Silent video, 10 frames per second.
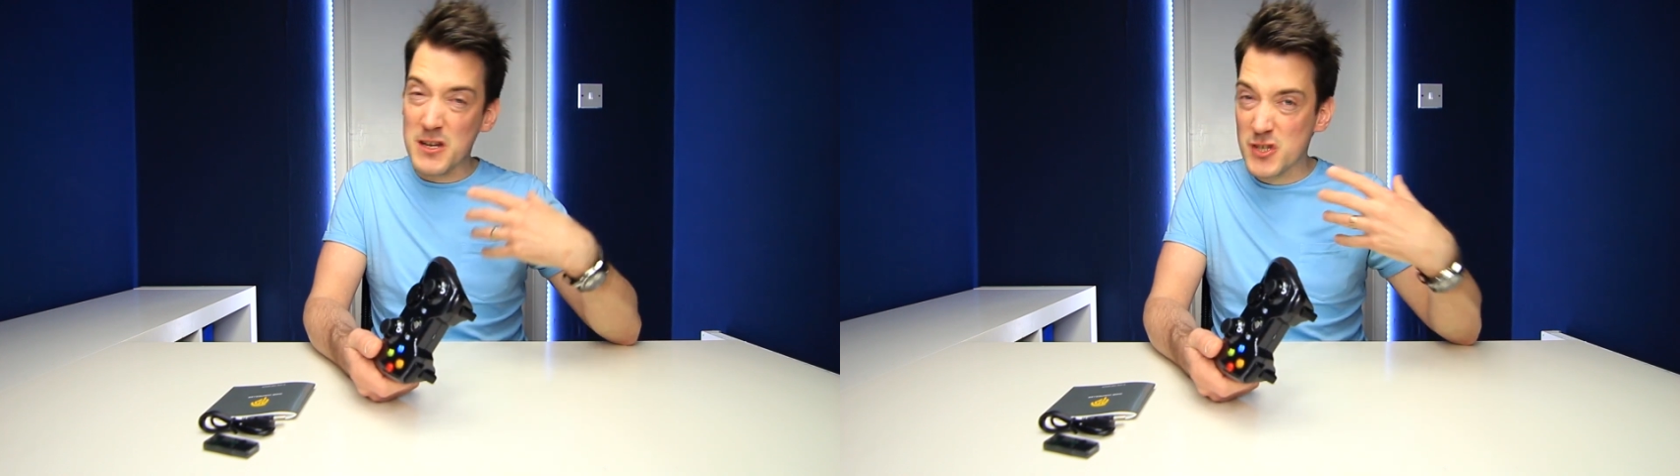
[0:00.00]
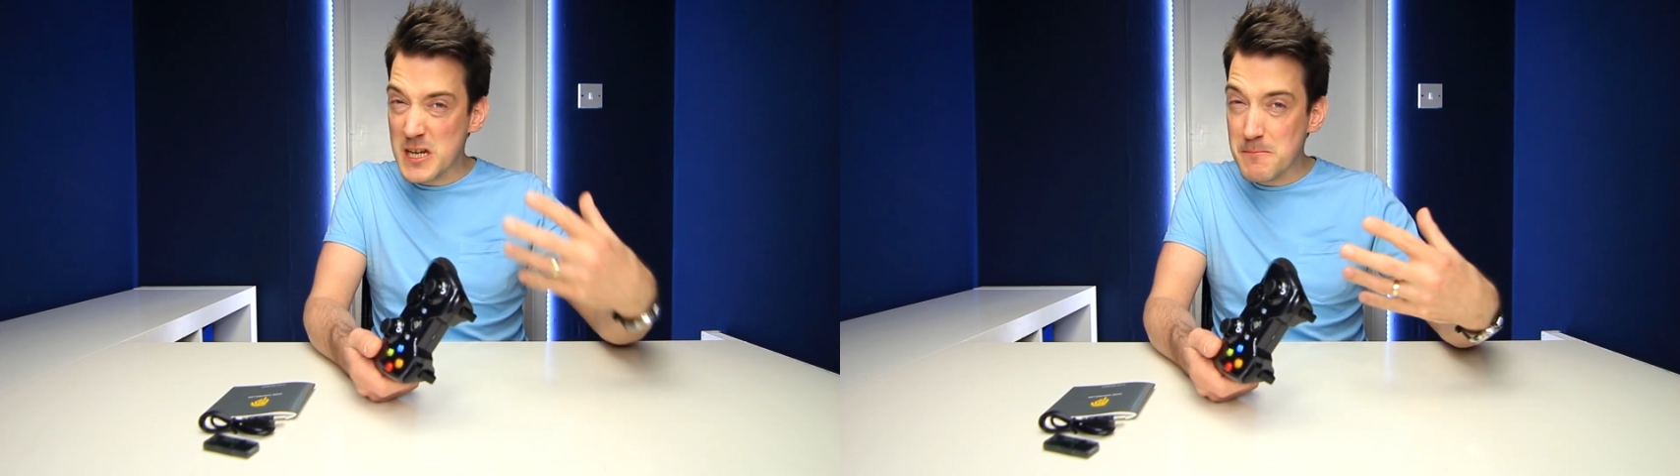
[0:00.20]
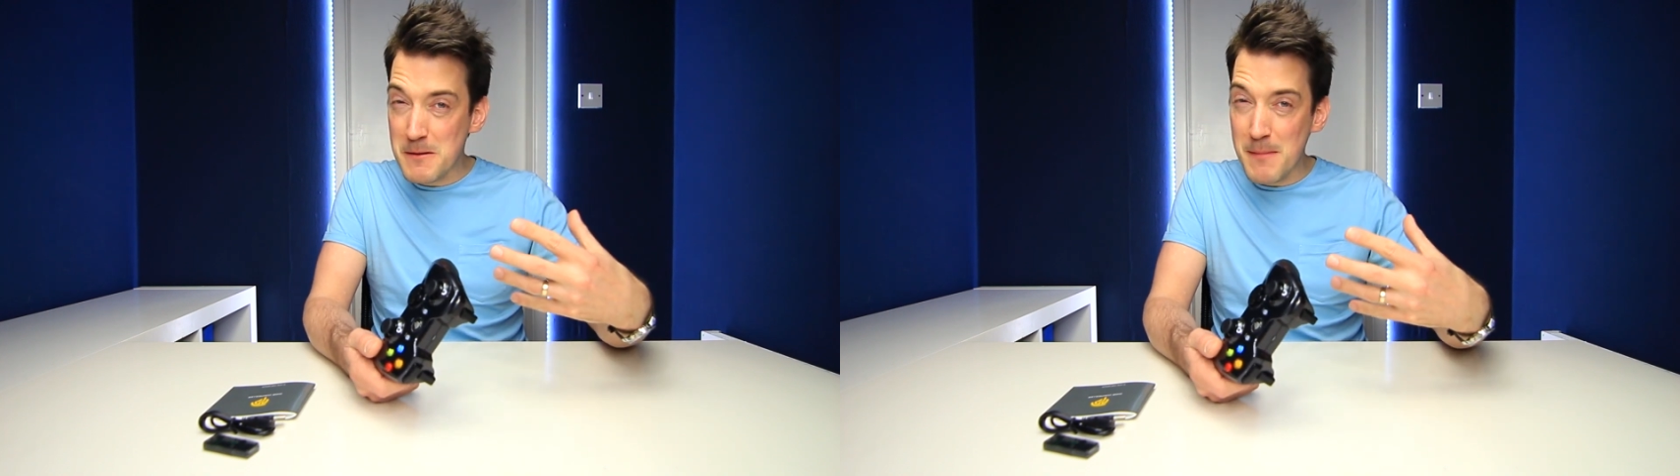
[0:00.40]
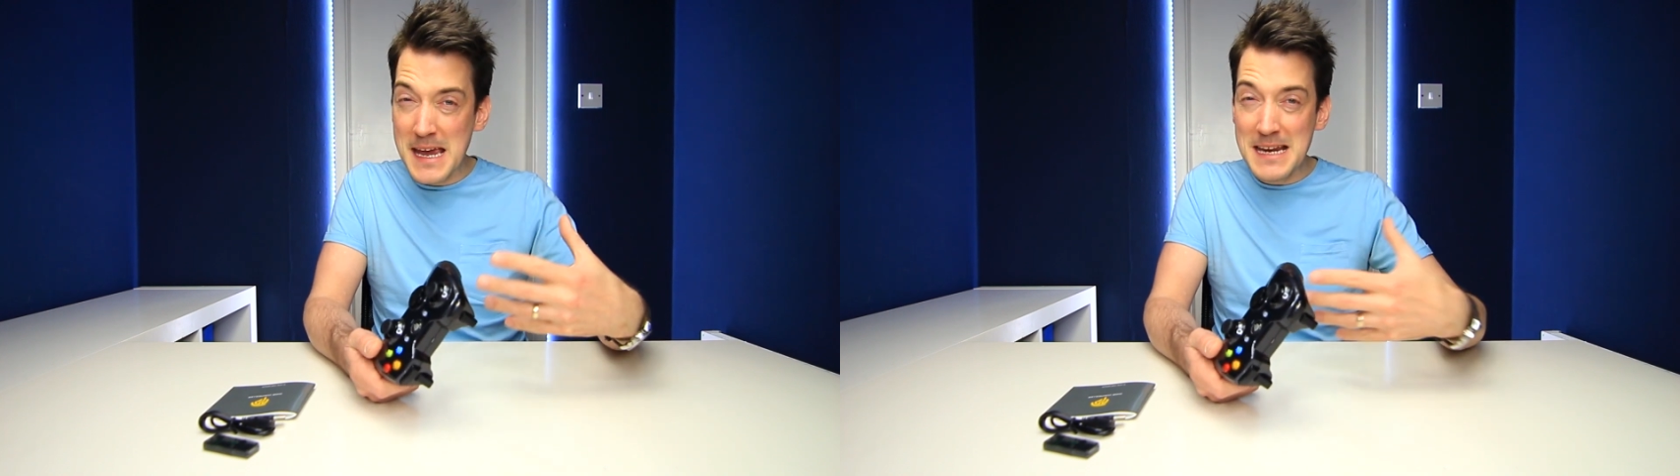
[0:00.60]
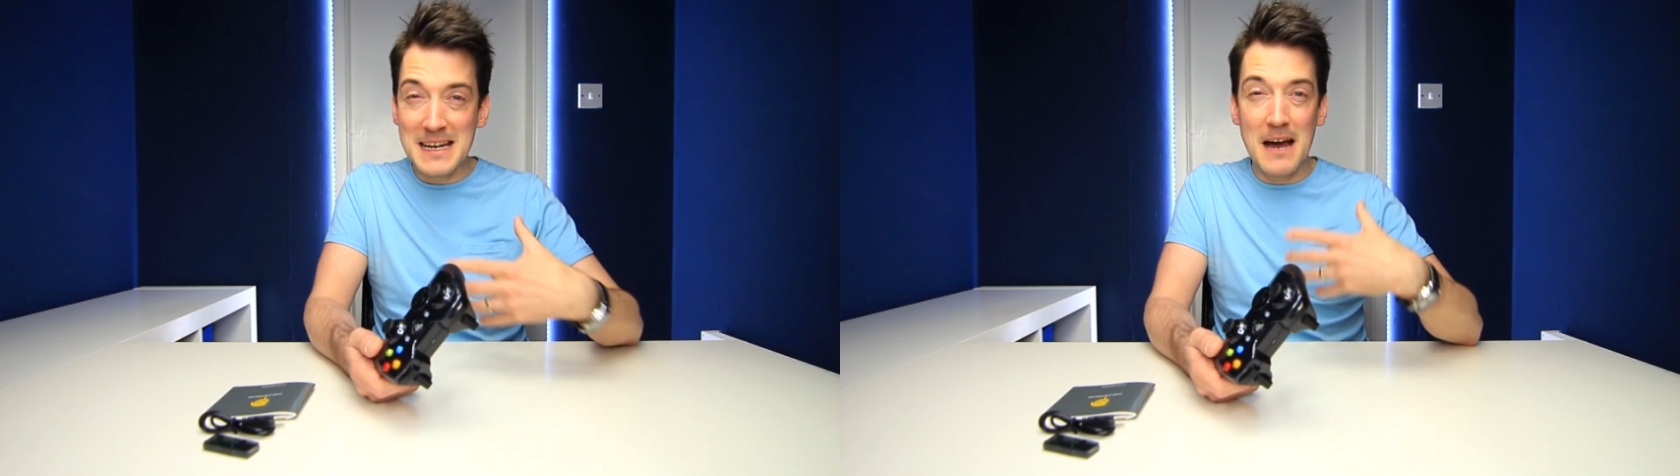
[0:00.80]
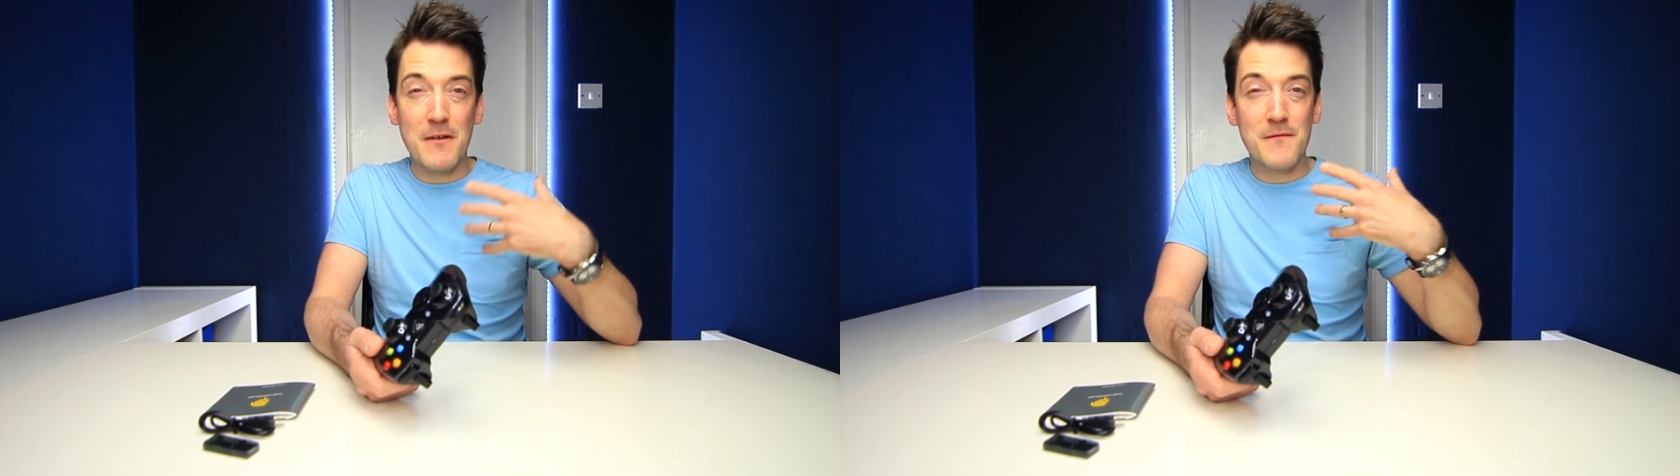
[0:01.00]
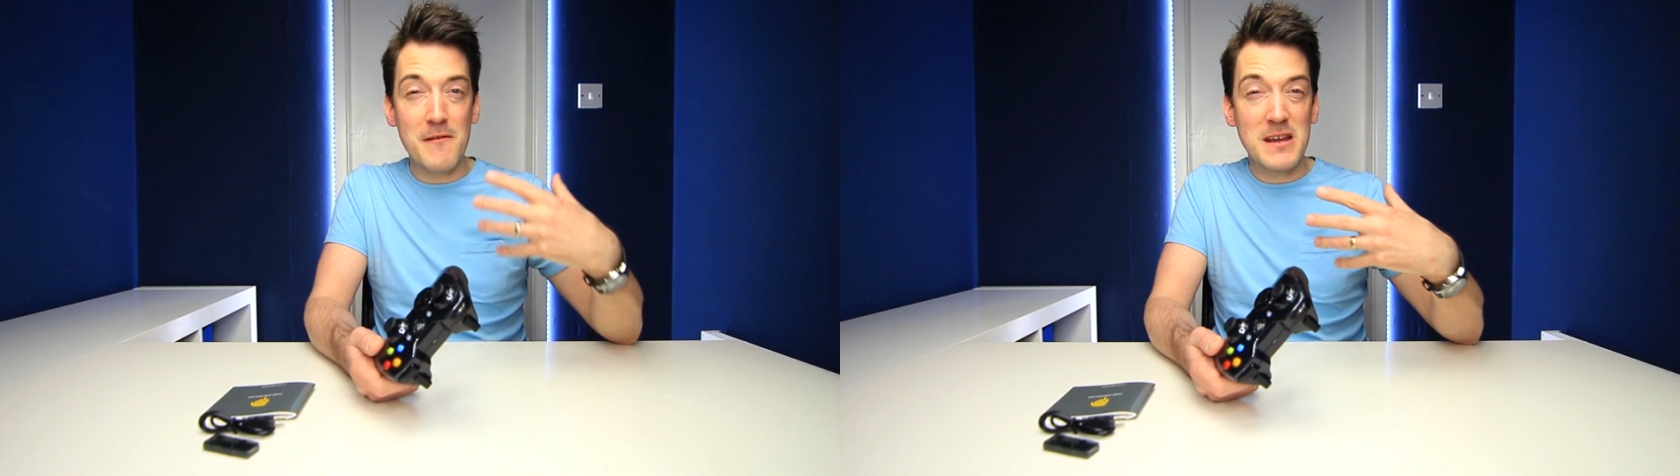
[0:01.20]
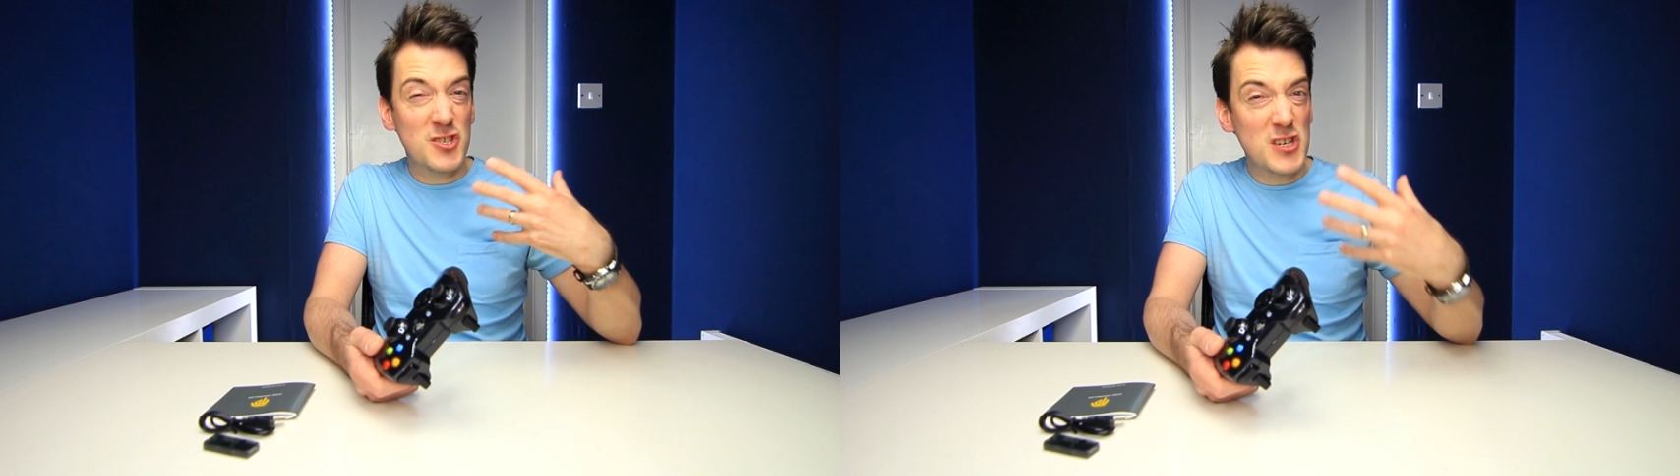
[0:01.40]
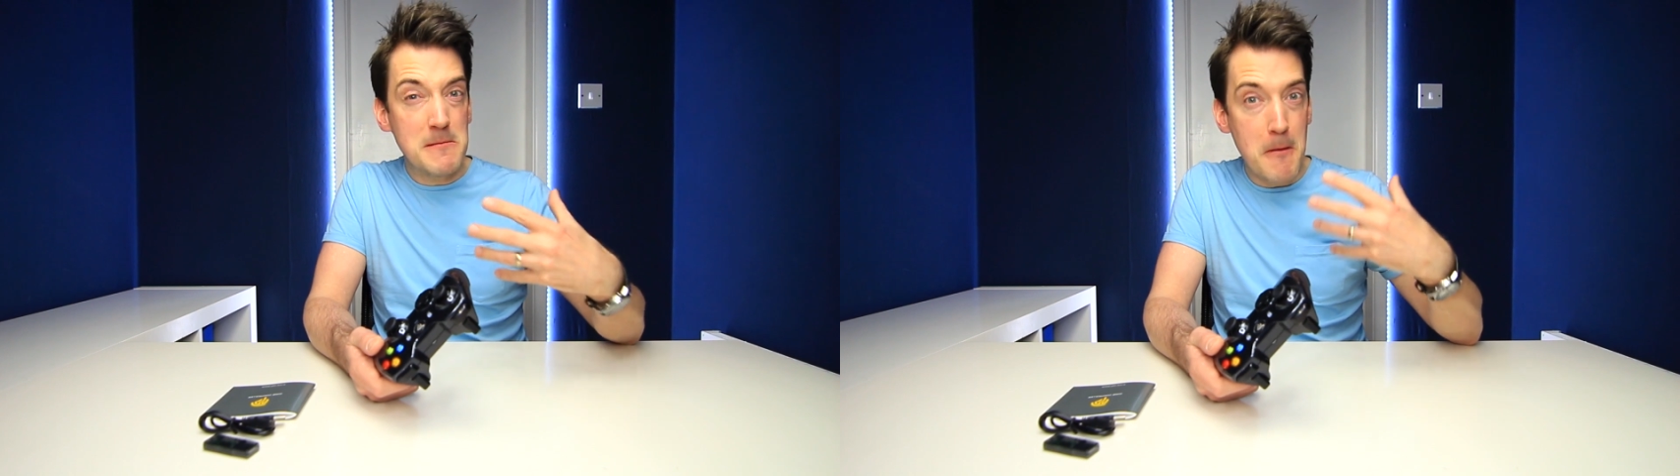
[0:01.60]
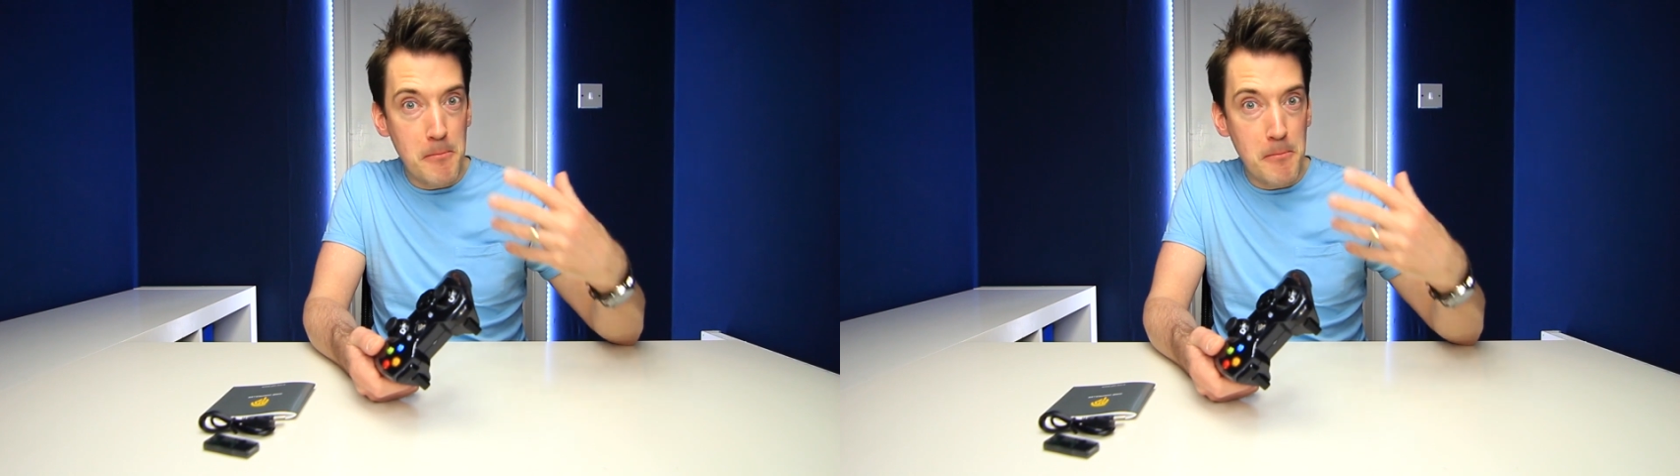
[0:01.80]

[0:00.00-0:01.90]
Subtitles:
cheaply made and have a very cheap